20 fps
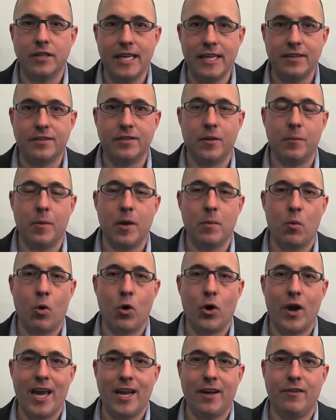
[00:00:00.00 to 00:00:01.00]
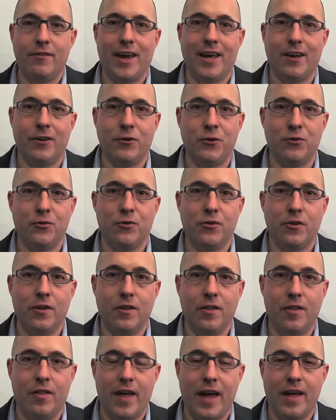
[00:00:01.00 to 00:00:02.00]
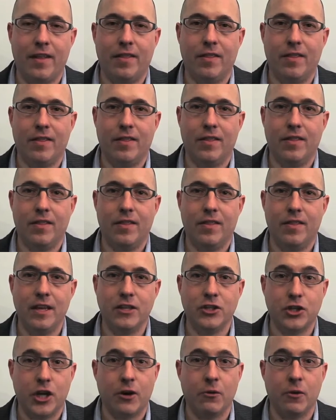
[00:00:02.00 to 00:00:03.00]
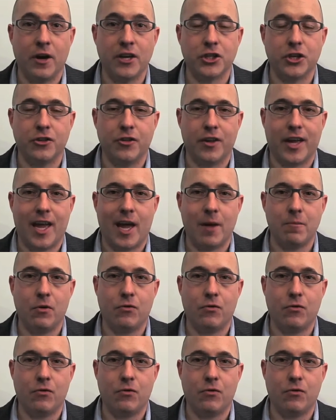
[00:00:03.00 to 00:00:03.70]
needs to be more innovative than the generation that came